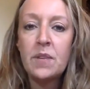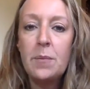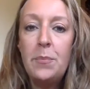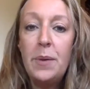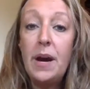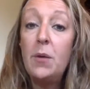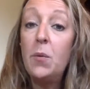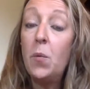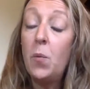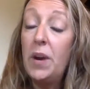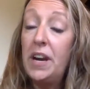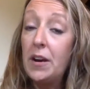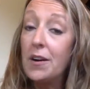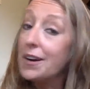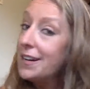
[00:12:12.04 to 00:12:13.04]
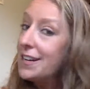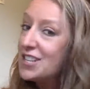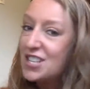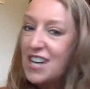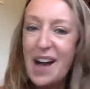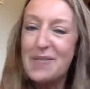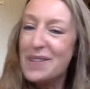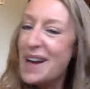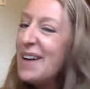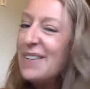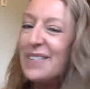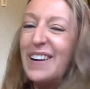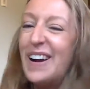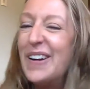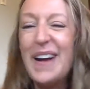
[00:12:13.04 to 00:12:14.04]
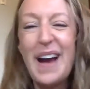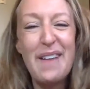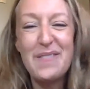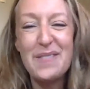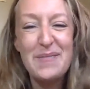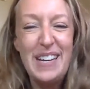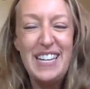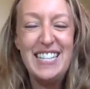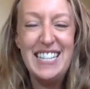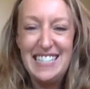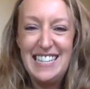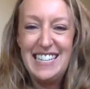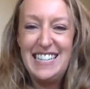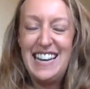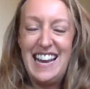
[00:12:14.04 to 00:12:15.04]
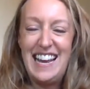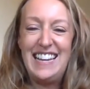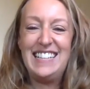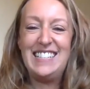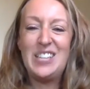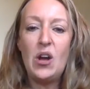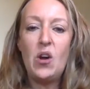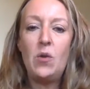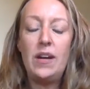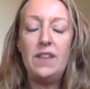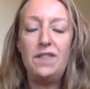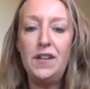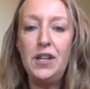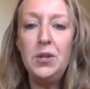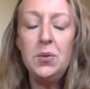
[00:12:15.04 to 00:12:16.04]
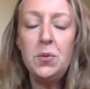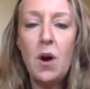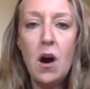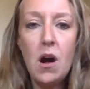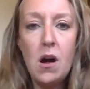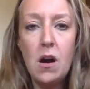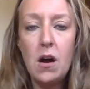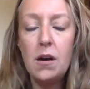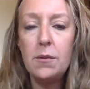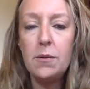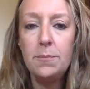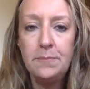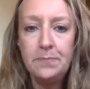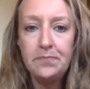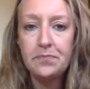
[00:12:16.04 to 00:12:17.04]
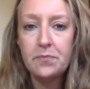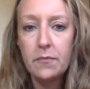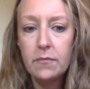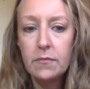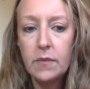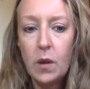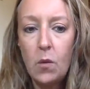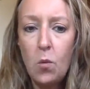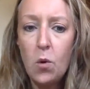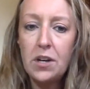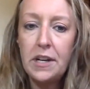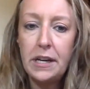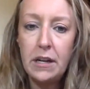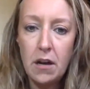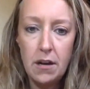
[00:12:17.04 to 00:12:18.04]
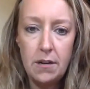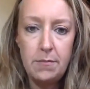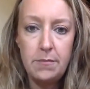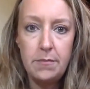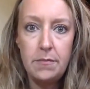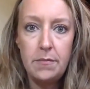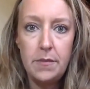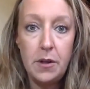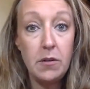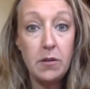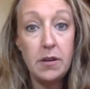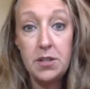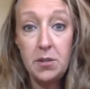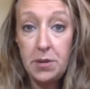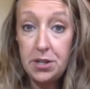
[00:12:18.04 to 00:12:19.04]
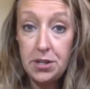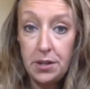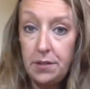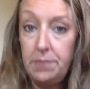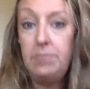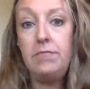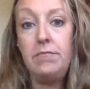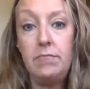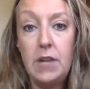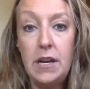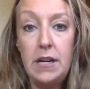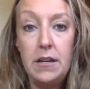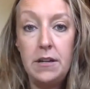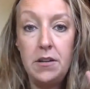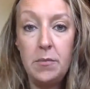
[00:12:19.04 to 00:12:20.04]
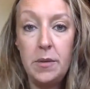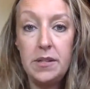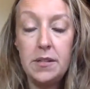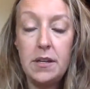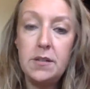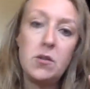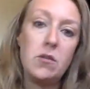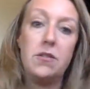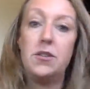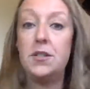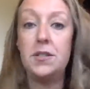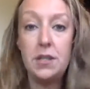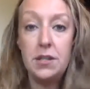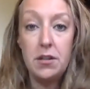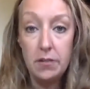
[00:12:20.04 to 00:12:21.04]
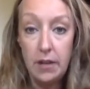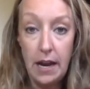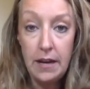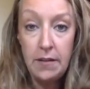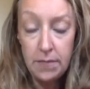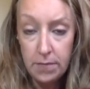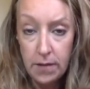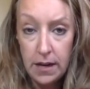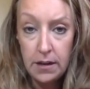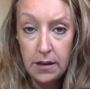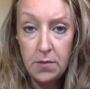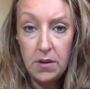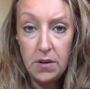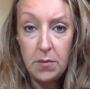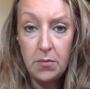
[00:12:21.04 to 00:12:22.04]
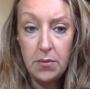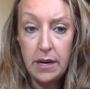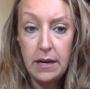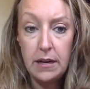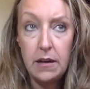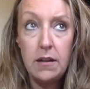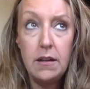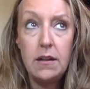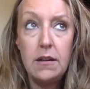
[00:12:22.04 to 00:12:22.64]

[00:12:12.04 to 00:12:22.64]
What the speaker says: But we are going to shout out our affirmation today. So if you are working on your intuition, right, in your business or just in your life, right, and you want to bring